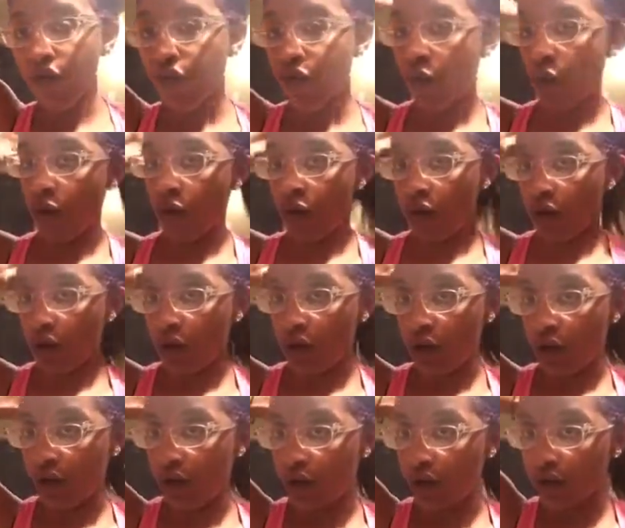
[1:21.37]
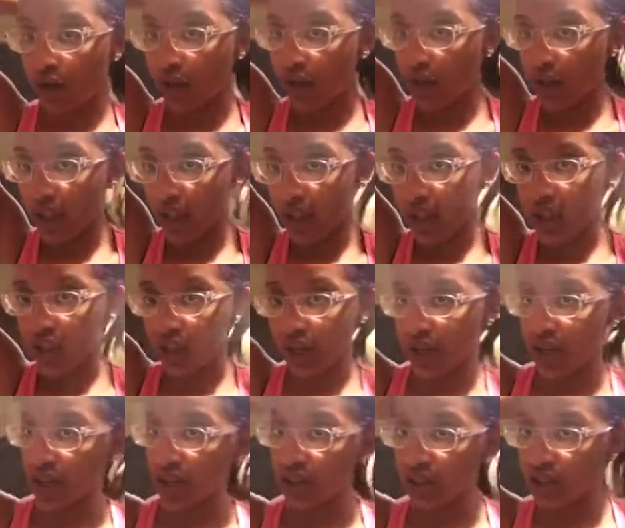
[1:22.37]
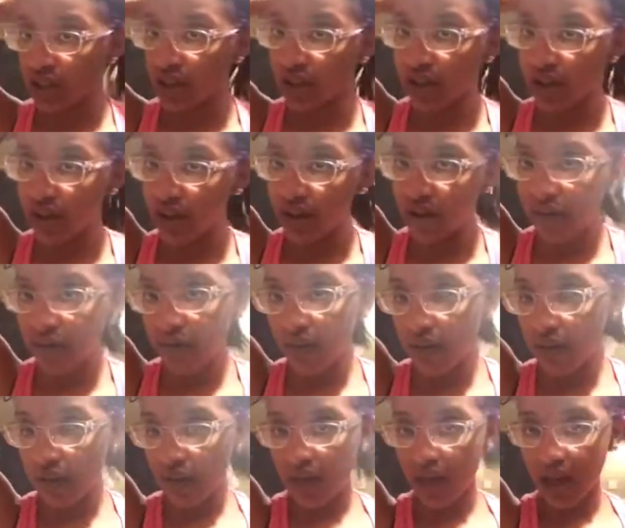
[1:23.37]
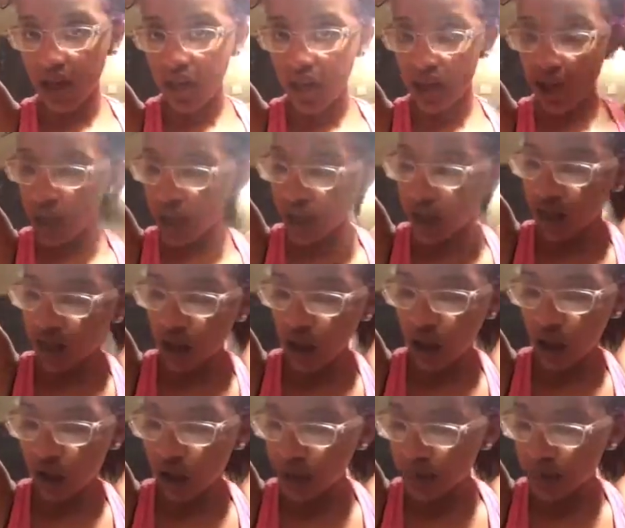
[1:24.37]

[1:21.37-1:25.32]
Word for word: for like their Easter stuff in the dollar